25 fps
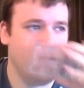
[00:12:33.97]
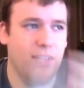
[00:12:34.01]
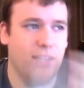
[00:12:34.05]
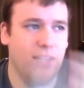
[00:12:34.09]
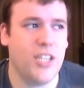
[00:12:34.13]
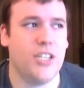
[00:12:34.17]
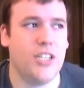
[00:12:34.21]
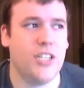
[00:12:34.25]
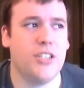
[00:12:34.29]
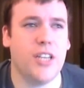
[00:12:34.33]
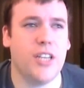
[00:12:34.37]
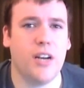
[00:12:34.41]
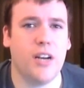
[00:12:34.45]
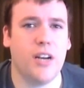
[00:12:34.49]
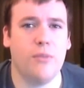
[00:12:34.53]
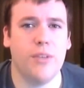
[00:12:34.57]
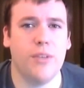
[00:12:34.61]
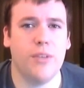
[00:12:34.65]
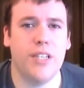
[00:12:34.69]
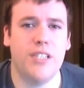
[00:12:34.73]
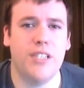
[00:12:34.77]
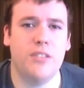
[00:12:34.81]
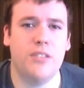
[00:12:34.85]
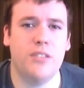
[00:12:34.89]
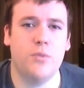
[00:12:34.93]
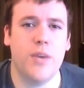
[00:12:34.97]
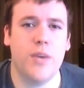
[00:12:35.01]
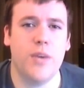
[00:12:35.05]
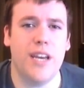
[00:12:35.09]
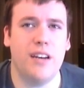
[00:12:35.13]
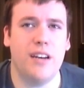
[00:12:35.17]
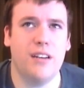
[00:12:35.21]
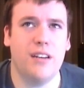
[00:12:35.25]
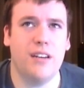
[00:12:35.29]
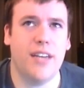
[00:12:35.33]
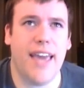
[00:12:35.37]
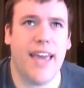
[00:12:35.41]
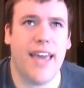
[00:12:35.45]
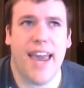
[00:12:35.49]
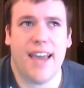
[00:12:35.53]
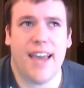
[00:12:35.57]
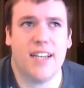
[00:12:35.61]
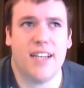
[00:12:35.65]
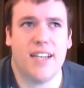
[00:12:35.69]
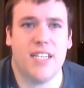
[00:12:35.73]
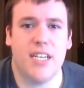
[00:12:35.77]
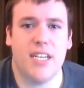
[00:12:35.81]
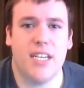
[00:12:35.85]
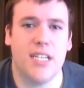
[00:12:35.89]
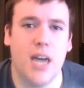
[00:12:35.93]
It's just like a really sweet
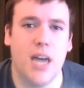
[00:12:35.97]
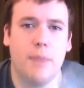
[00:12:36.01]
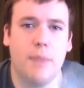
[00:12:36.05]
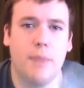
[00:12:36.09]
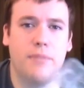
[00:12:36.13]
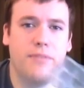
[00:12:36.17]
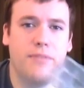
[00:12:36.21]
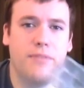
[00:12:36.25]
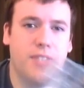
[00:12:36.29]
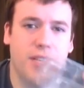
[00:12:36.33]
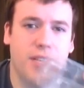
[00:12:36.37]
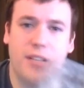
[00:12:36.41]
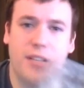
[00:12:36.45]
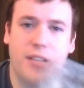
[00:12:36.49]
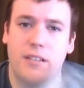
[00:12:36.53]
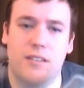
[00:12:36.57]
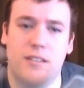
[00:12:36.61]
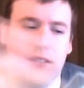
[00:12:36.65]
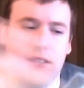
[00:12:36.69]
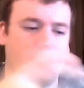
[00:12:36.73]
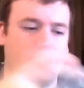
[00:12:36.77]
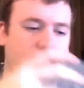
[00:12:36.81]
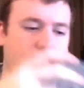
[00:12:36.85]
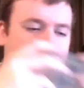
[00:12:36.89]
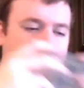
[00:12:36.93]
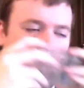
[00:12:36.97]
candy type of scent.